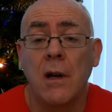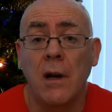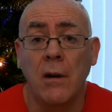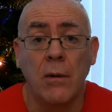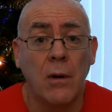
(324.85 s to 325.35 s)
you
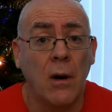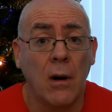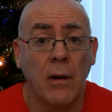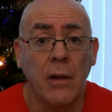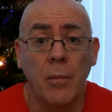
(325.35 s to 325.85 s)
know,
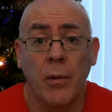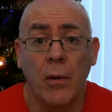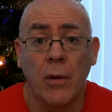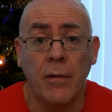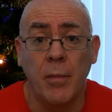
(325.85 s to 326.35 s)
Colin, the
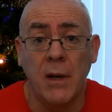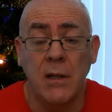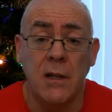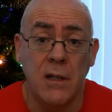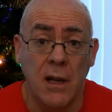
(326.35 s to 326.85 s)
board, have
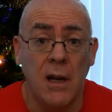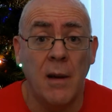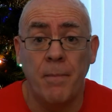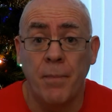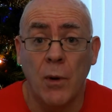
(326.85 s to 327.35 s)
basically said, yep,